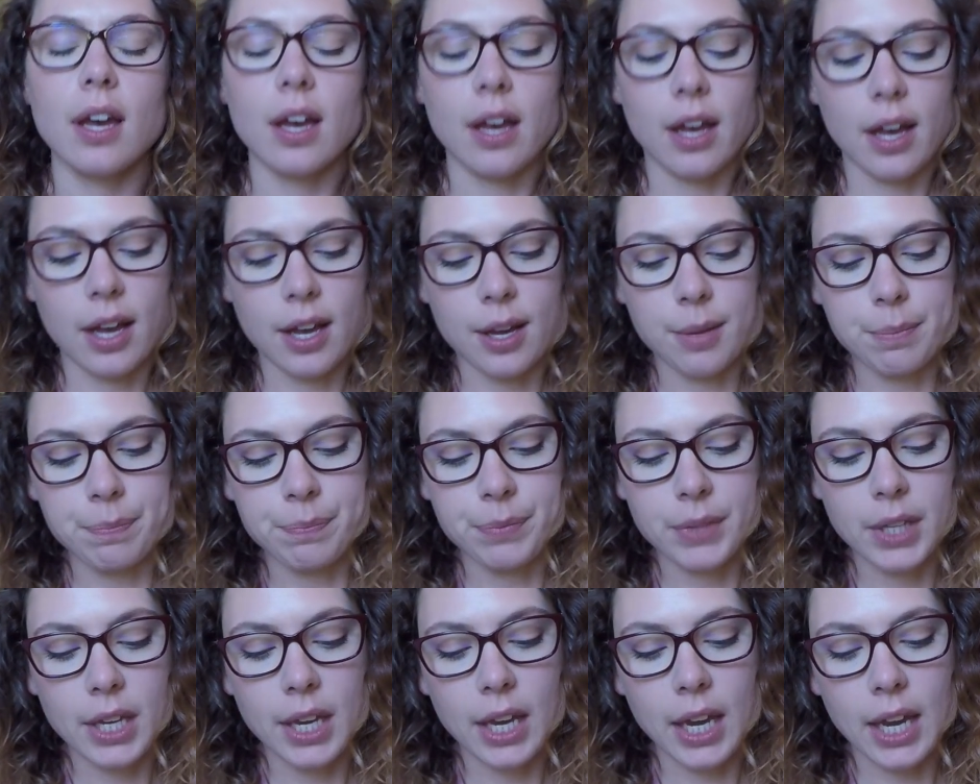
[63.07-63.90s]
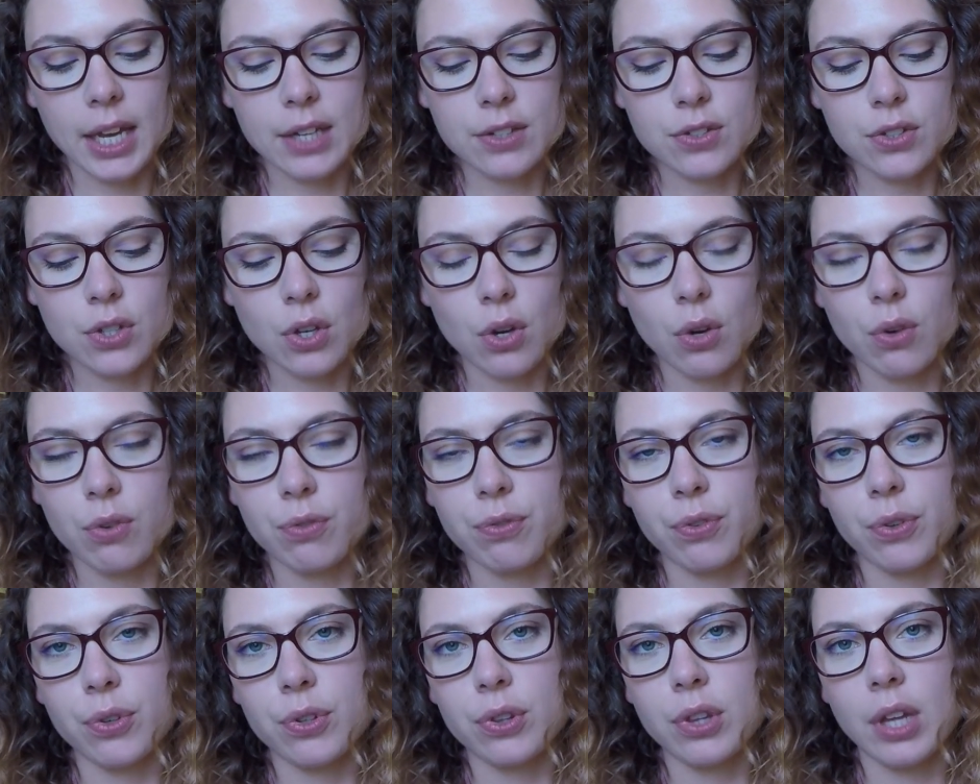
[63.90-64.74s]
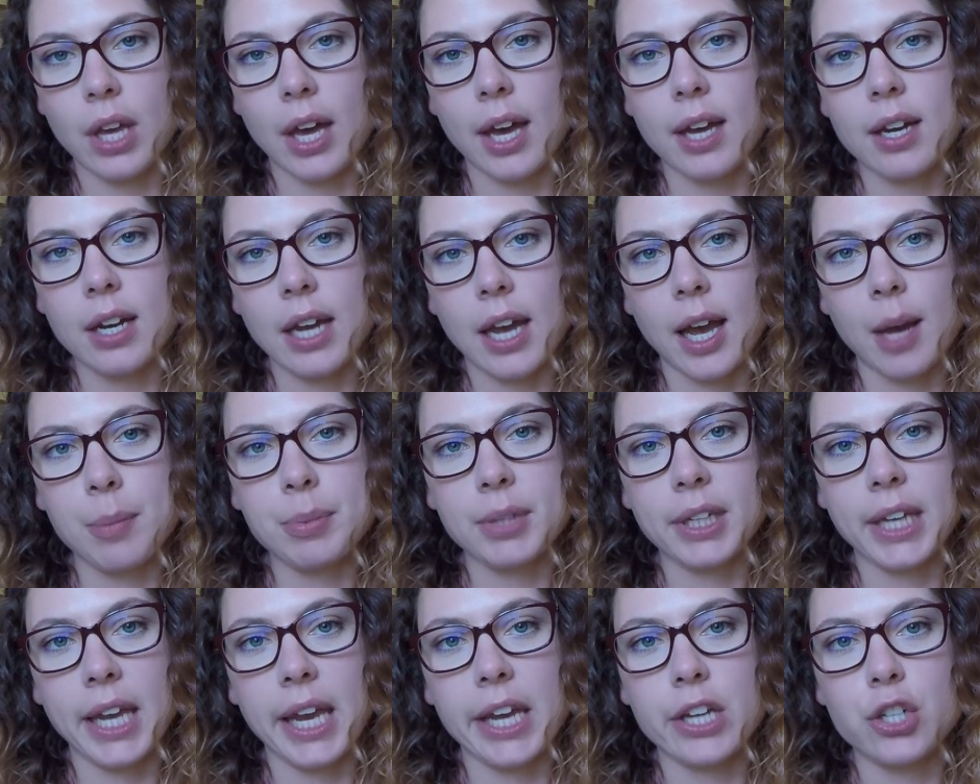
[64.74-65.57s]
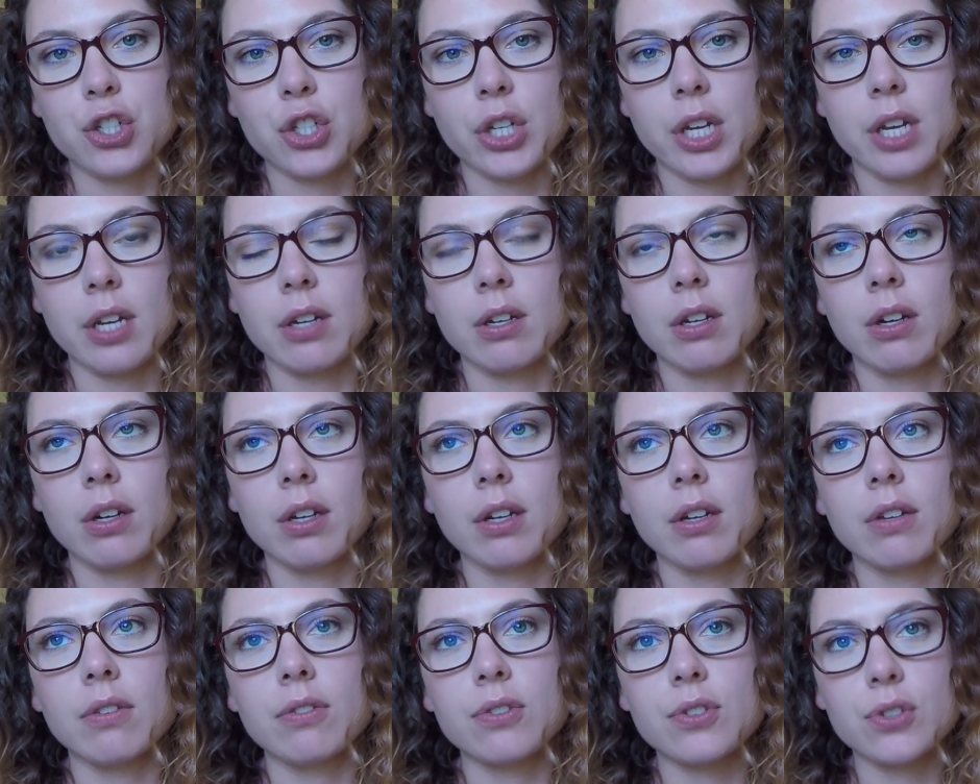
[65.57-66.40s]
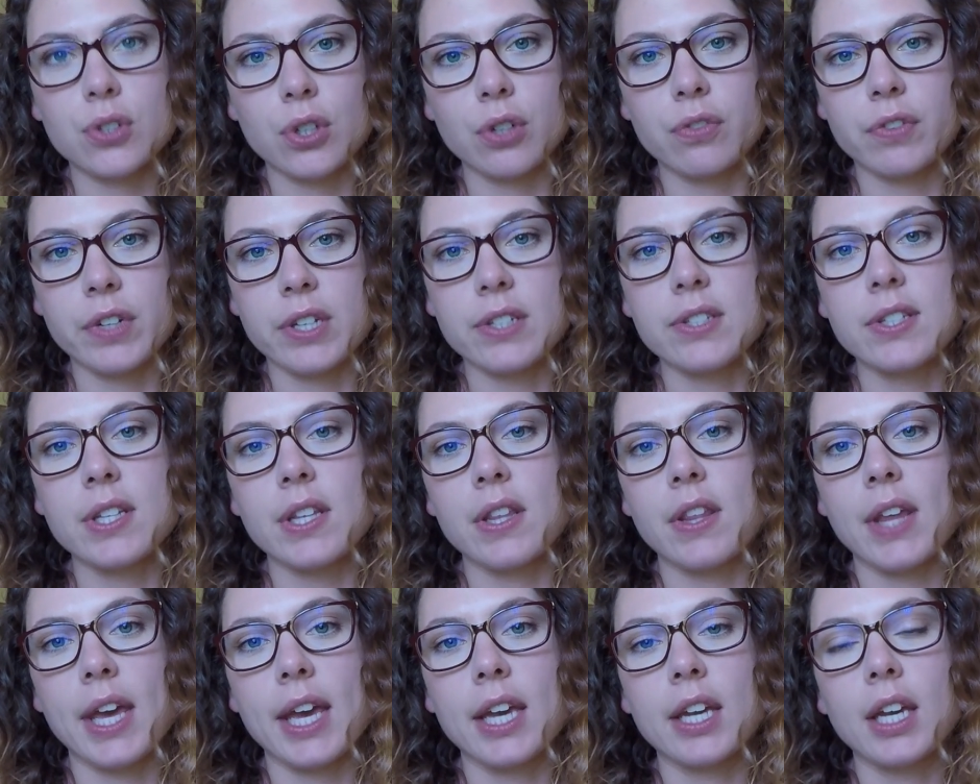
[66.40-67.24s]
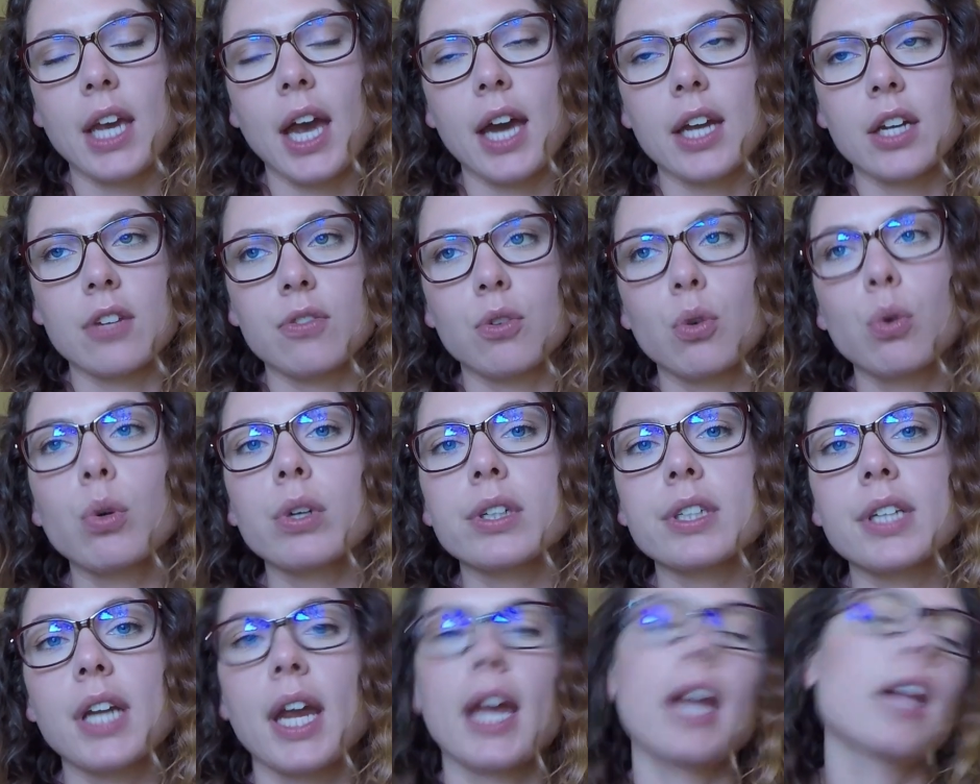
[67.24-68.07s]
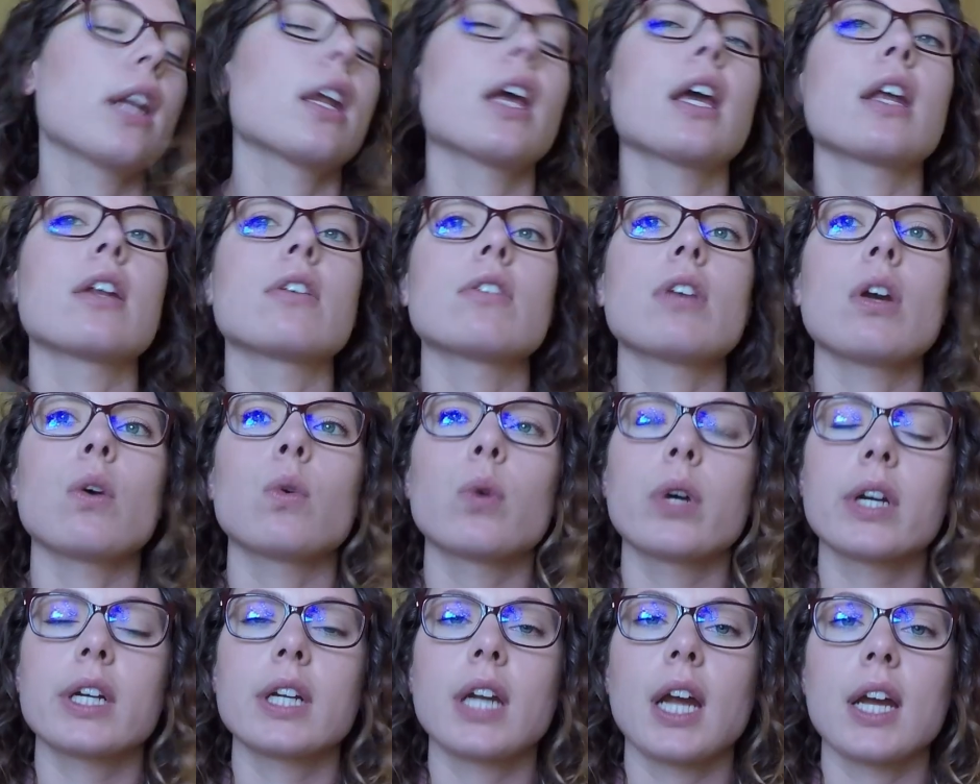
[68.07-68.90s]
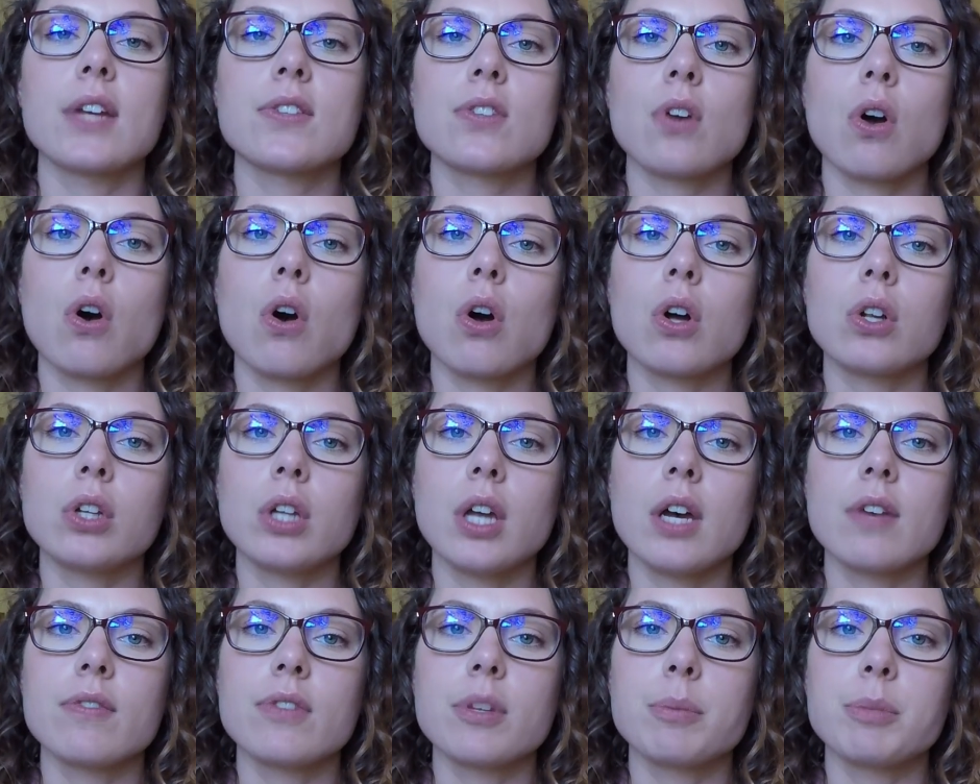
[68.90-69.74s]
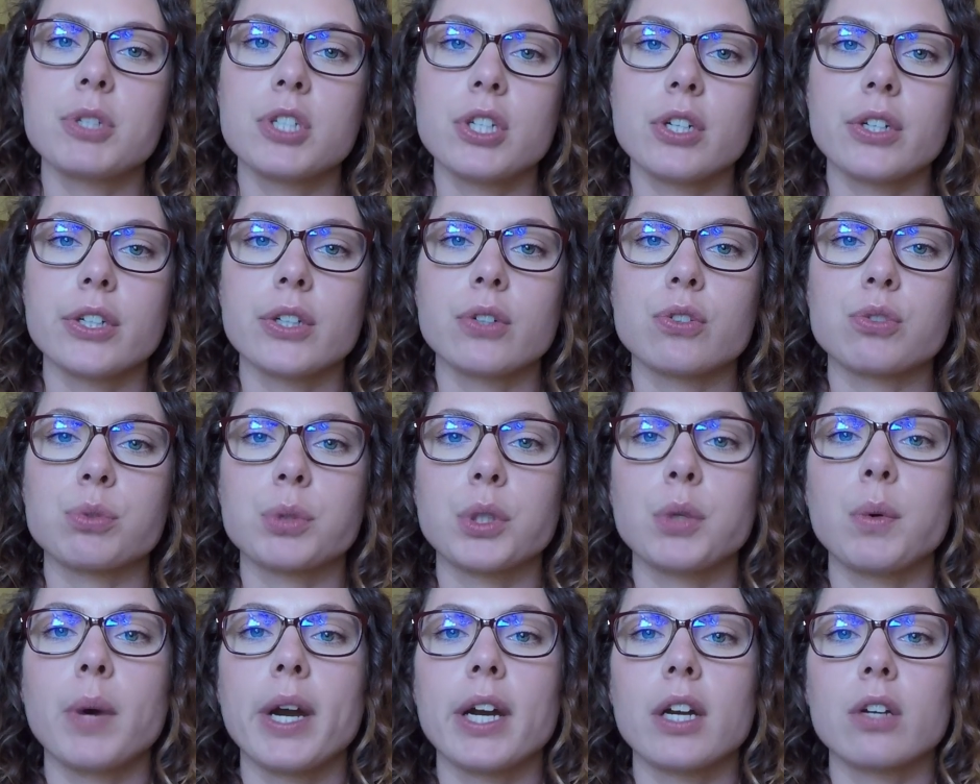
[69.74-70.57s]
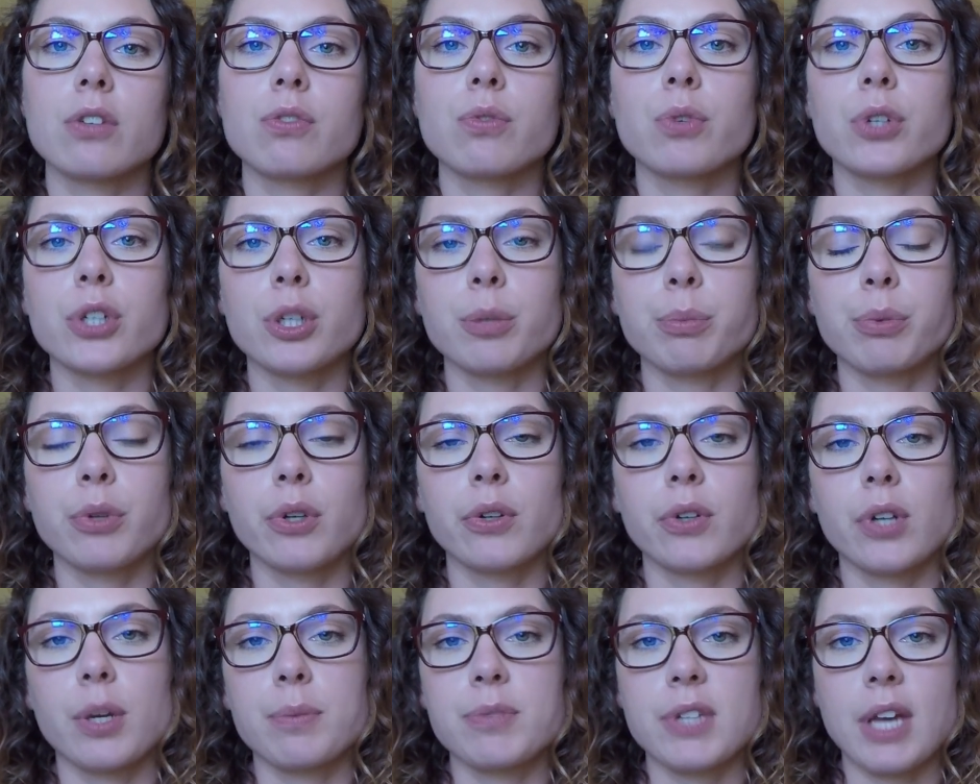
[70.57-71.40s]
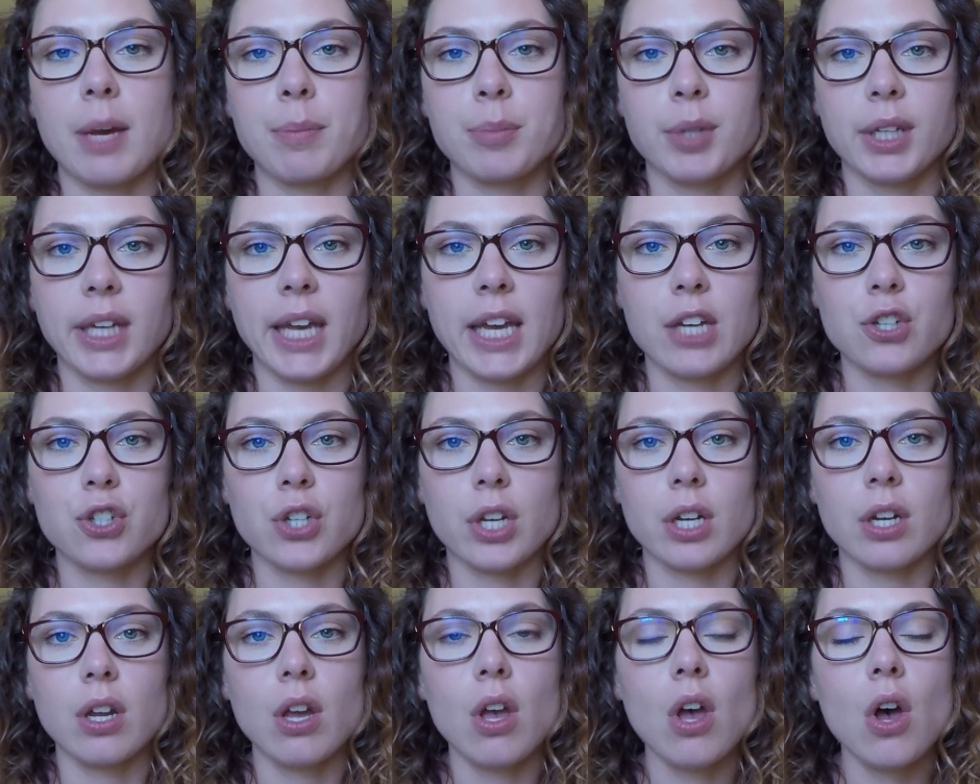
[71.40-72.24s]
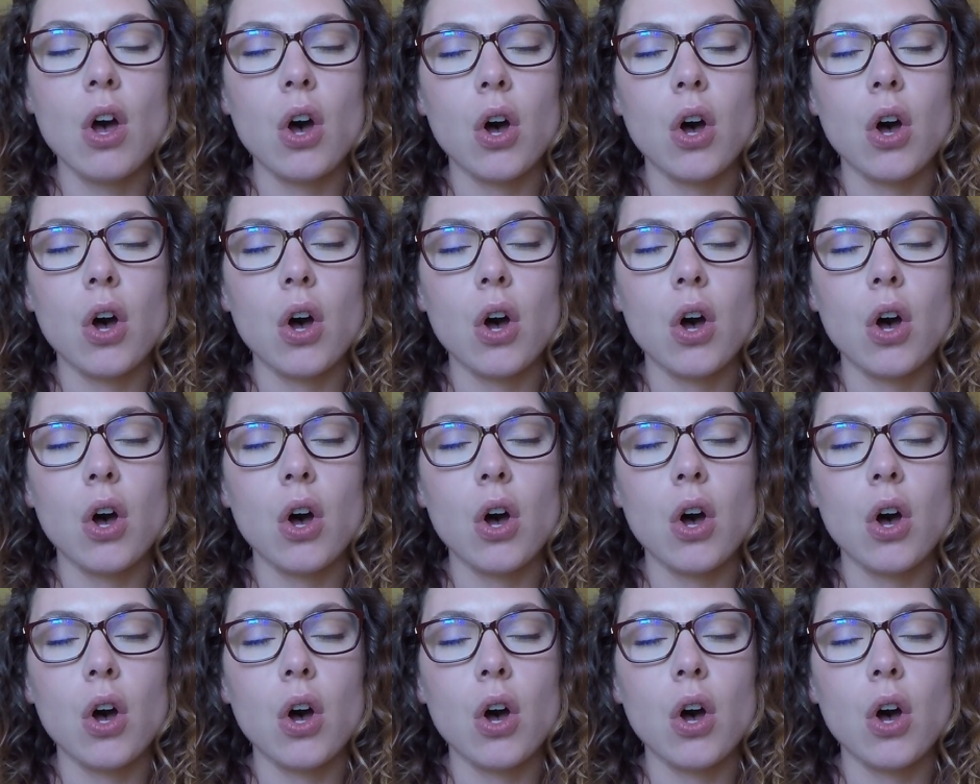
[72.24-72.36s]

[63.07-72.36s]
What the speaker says: And so for that application service, they kind of coordinate and organize all of the materials required for your program's application.